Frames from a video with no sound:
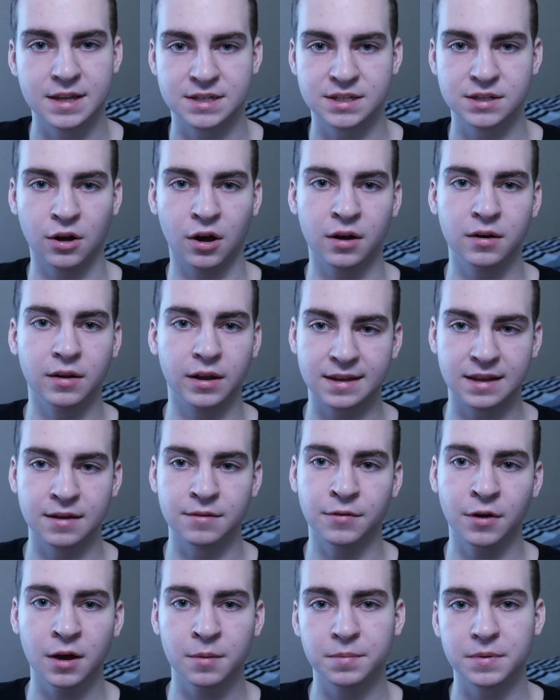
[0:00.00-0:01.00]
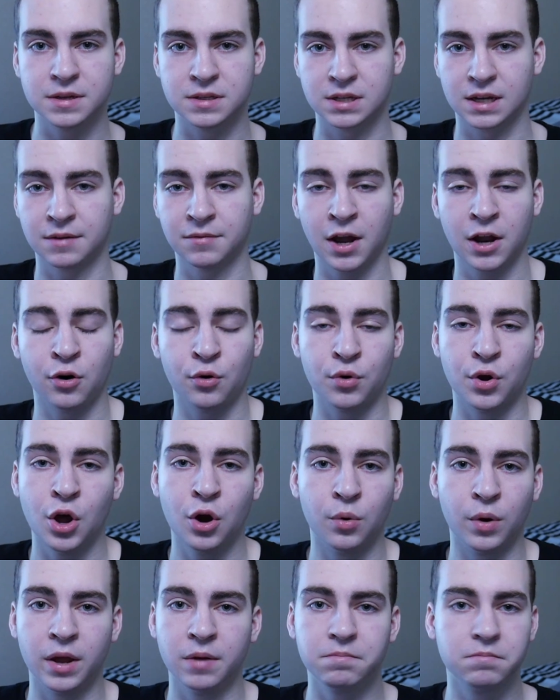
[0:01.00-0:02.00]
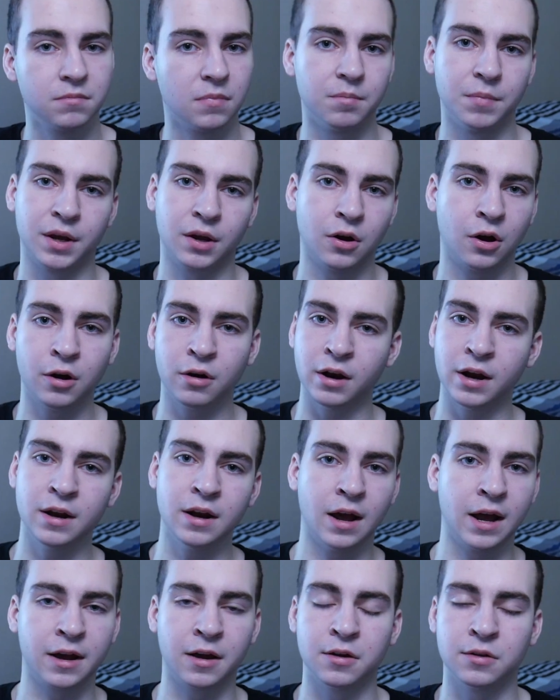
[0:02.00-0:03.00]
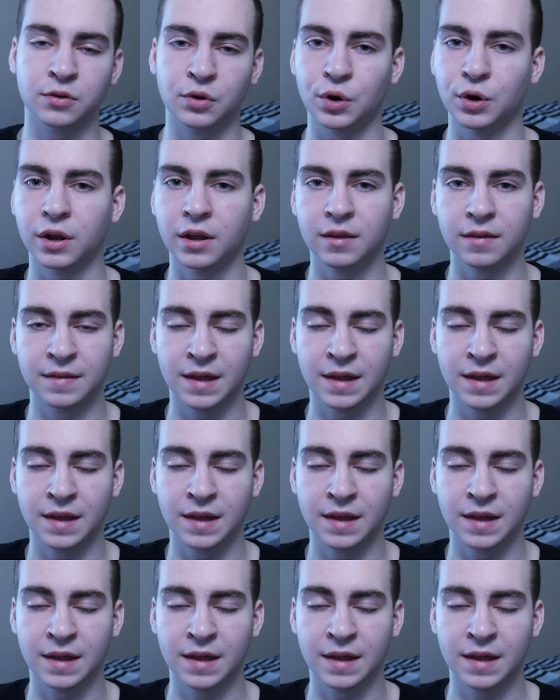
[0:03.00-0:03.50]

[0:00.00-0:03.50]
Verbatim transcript: It's not, I give up. It's like, if I don't know it, I'm like, all right, I got to learn it.